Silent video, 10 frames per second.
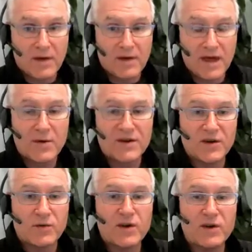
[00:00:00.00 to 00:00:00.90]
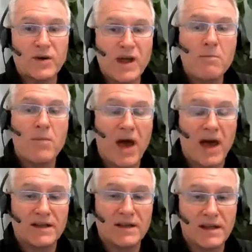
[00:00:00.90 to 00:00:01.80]
There is a real
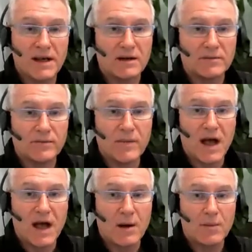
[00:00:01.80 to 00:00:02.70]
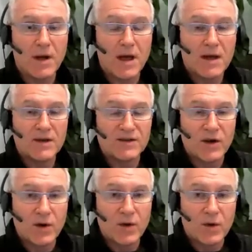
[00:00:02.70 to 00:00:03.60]
impact here.
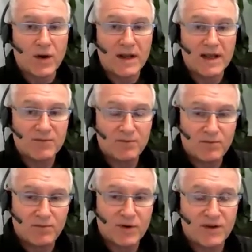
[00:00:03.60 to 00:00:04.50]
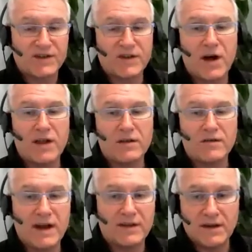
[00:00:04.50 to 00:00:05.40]
So let's put aside the
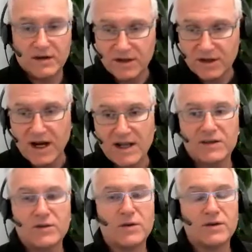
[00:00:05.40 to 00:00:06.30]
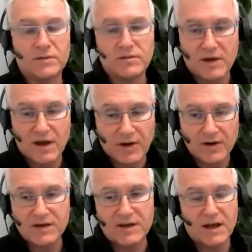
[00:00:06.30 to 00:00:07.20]
fact that chain stores and
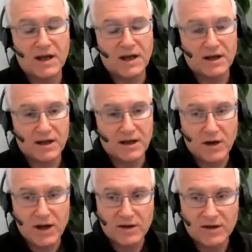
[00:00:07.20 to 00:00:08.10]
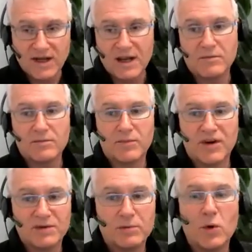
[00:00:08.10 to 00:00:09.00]
those things, and you're seeing
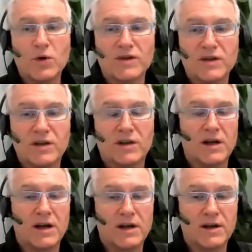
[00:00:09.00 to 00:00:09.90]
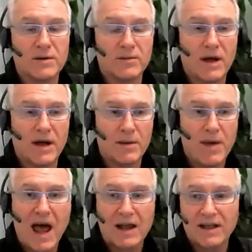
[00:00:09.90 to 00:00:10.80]
bricks and mortars
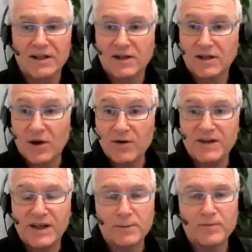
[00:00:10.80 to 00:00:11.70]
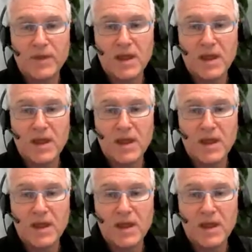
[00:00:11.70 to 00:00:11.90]
outlets closing.